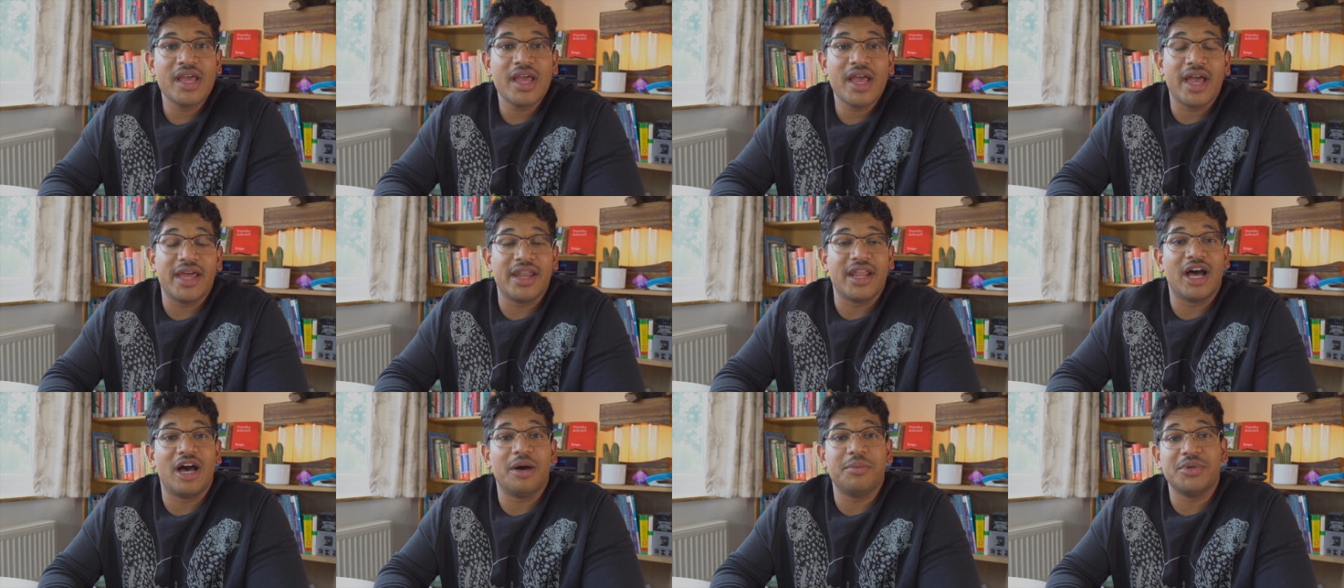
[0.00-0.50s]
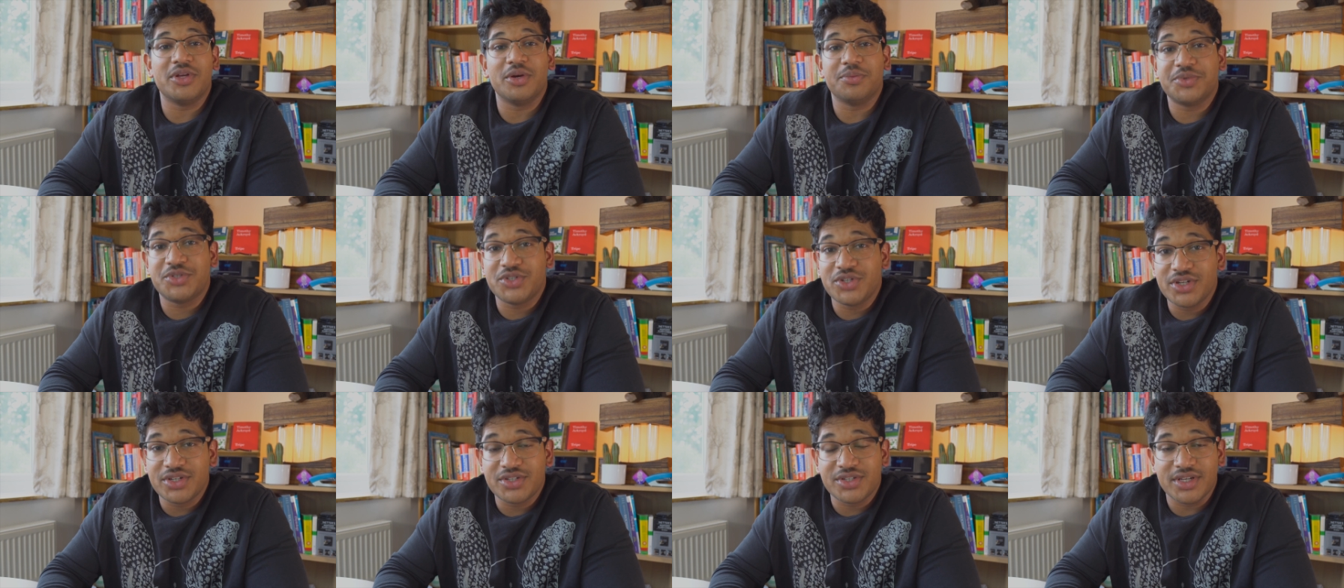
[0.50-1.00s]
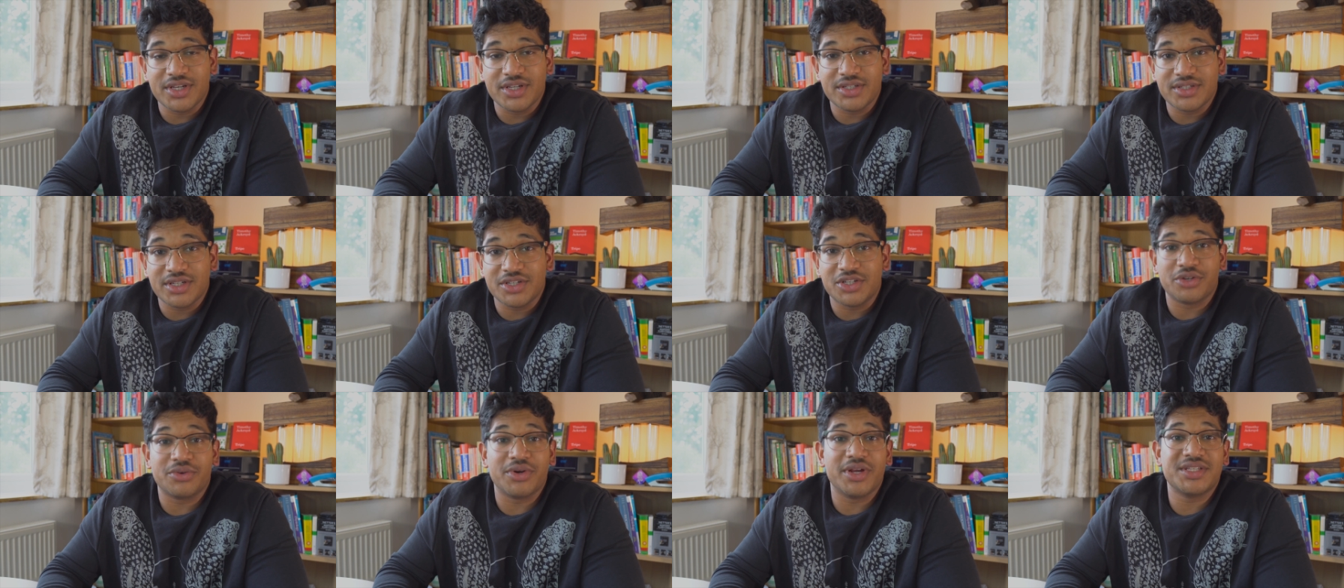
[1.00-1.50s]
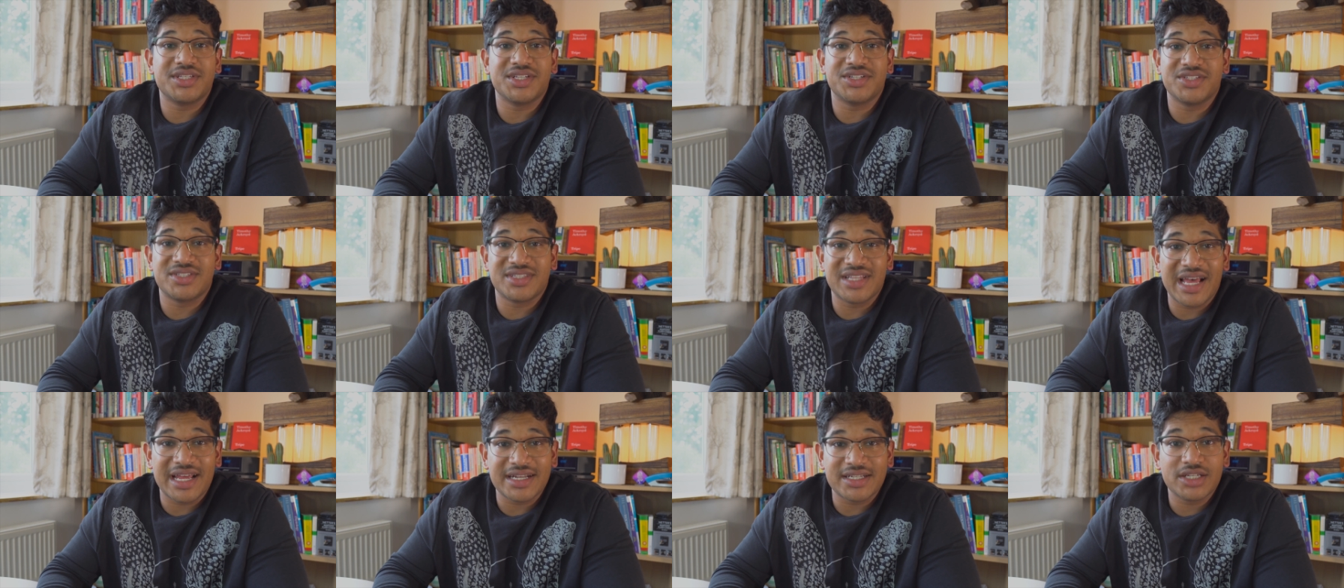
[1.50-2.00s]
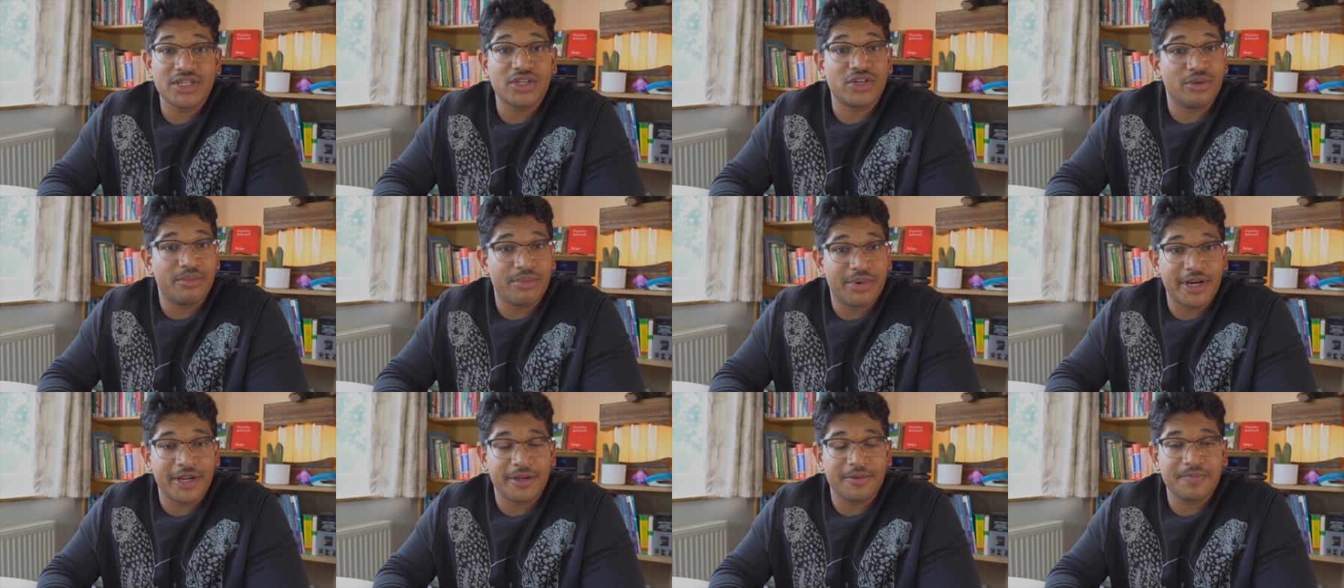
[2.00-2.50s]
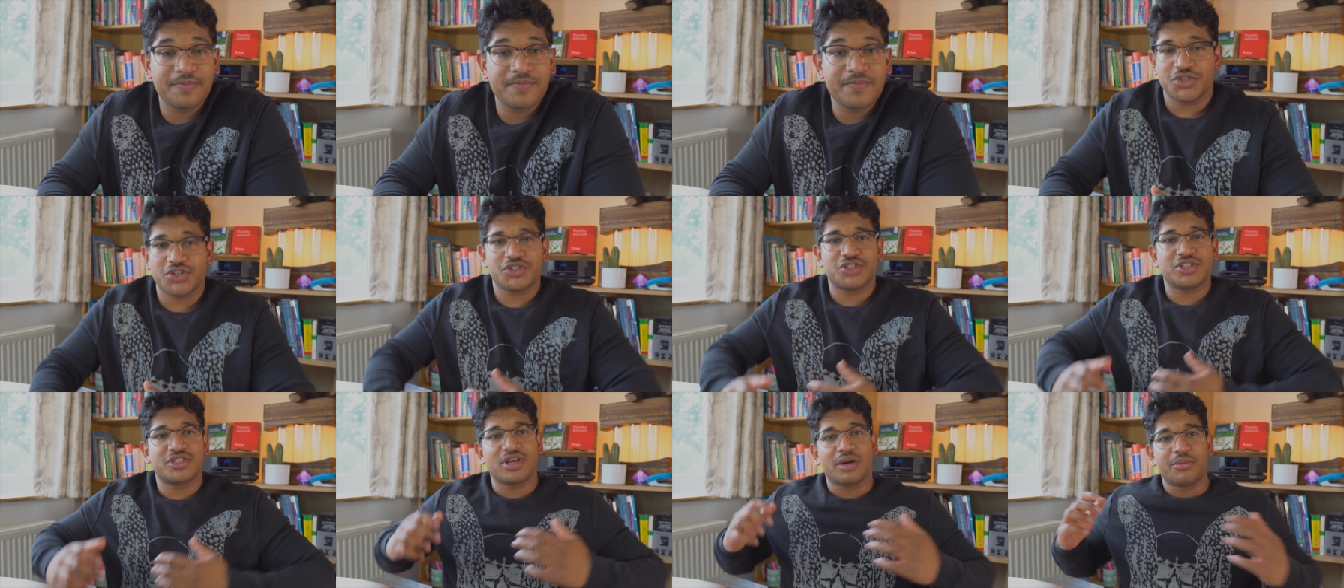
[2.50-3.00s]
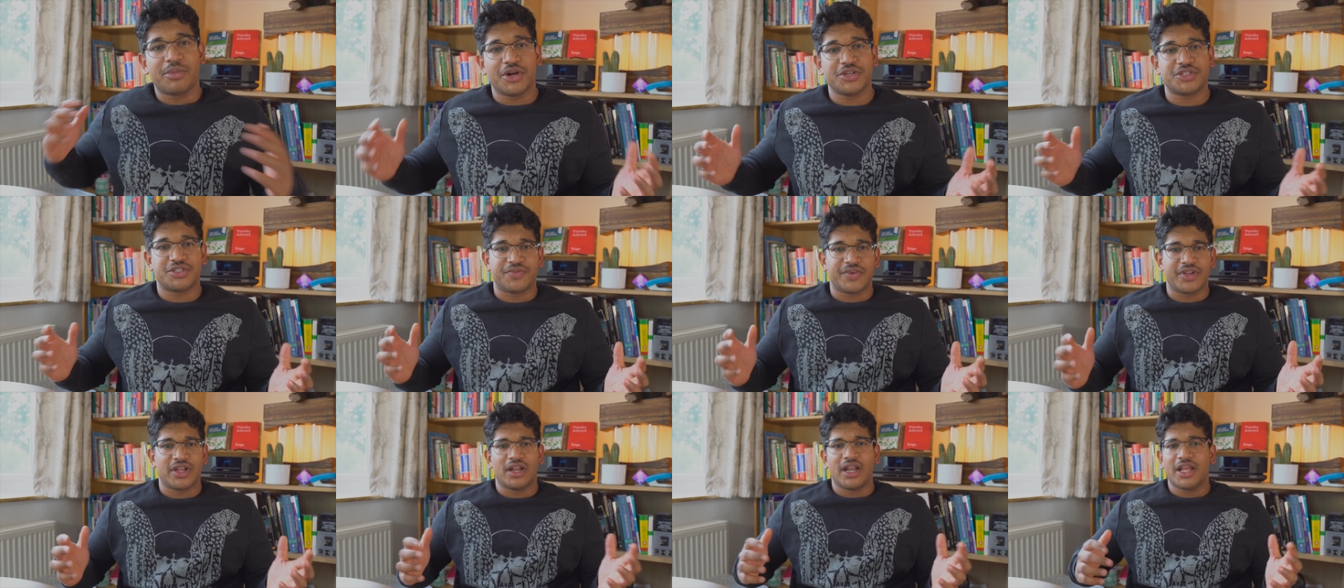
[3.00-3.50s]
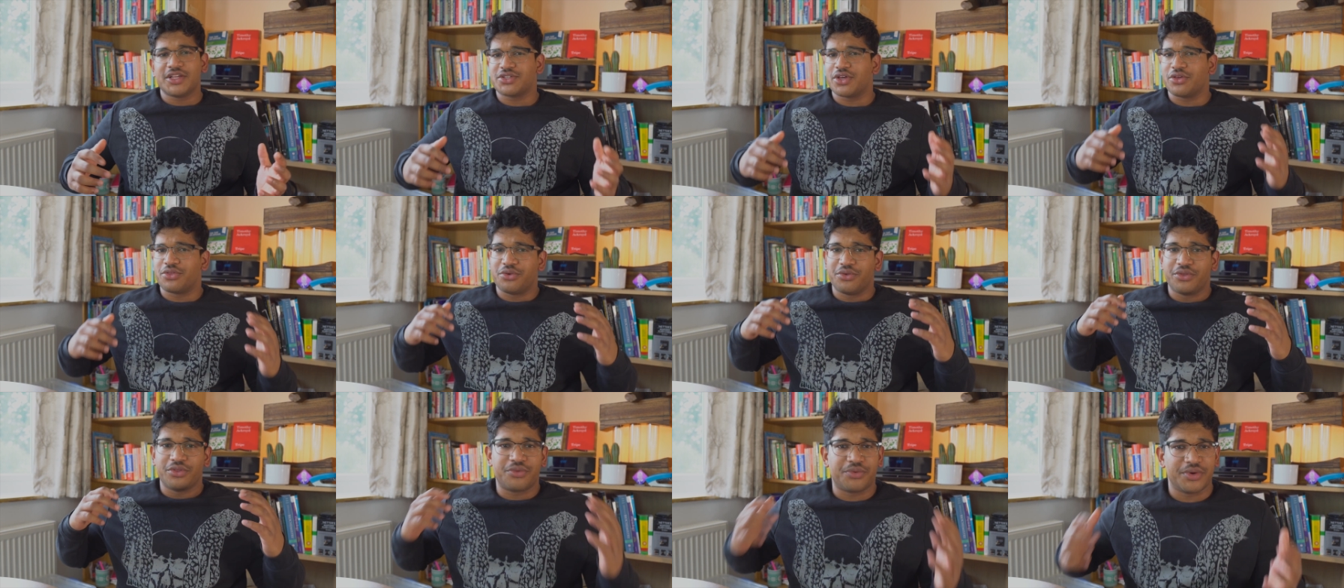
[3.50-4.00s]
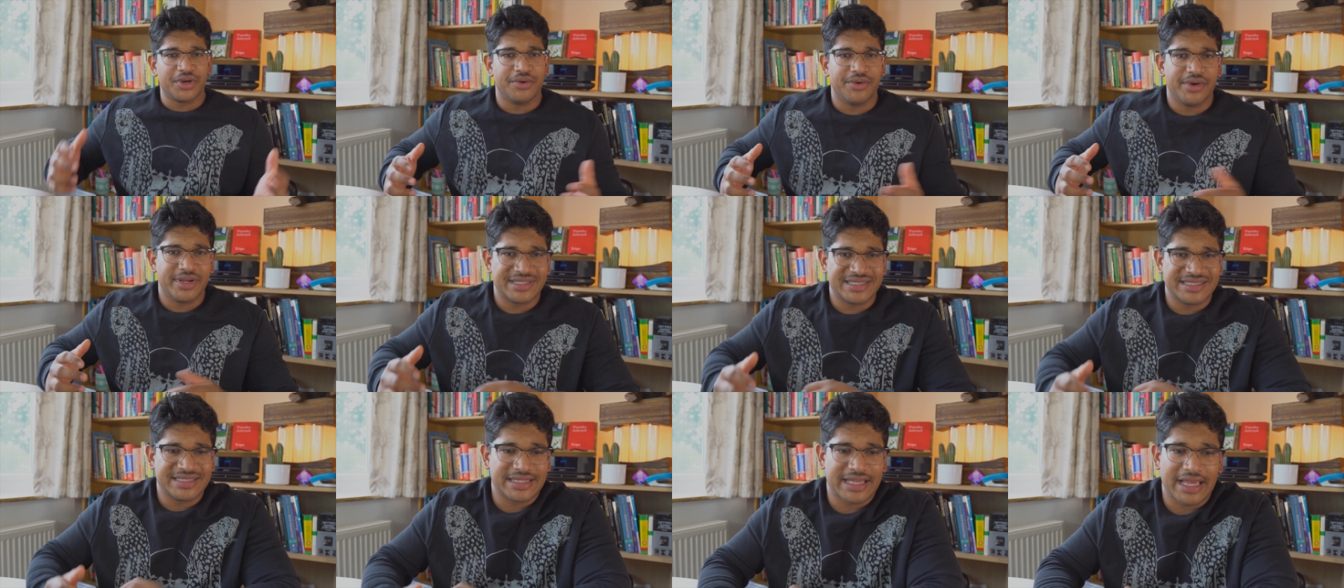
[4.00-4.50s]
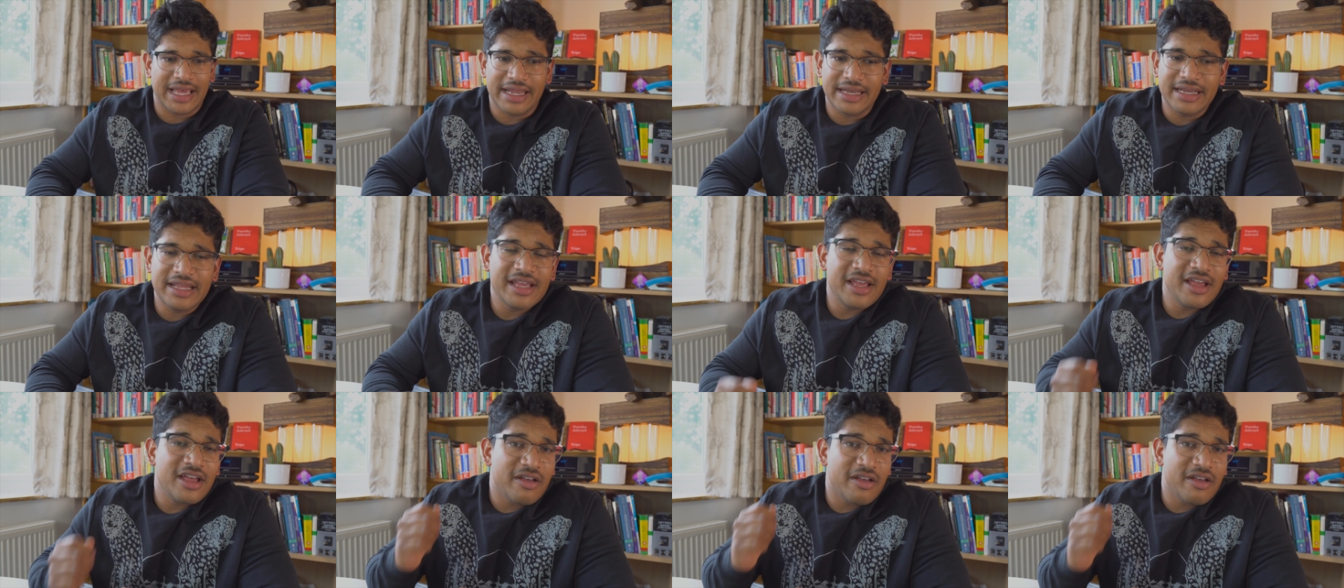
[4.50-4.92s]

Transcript: and how many opportunities a degree such as that could bring. So just to summarize this video, let's go through the three reasons again.